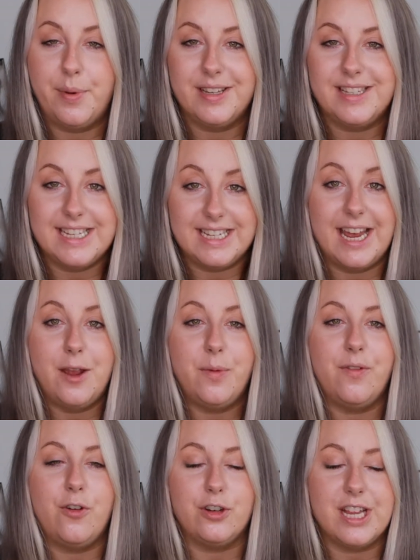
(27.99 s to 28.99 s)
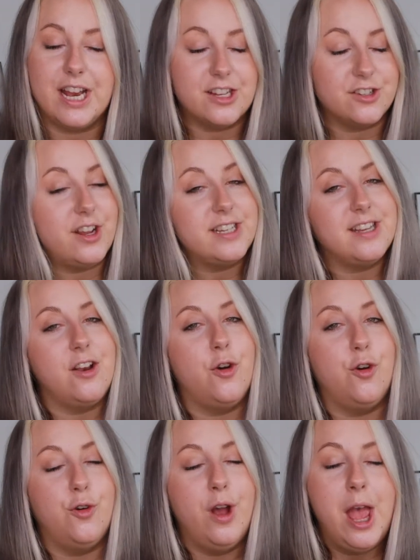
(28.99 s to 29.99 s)
but today we've got an exciting
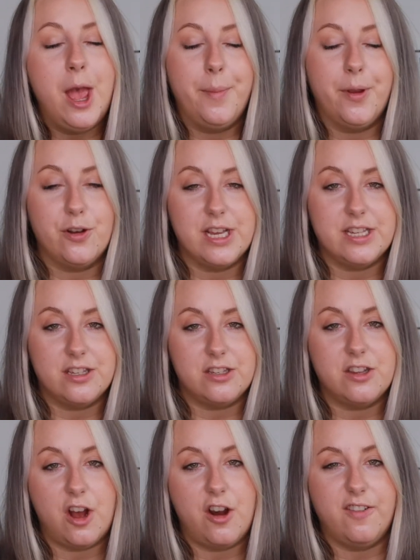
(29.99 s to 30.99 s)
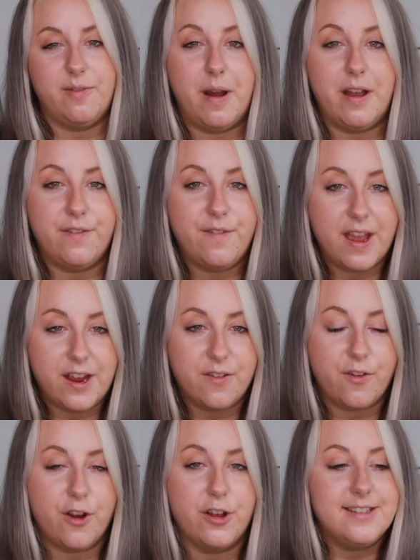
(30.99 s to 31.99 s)
haul because it's the start of my
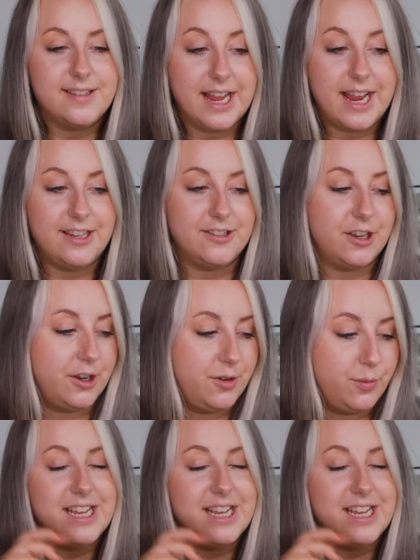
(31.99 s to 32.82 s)
favourite season.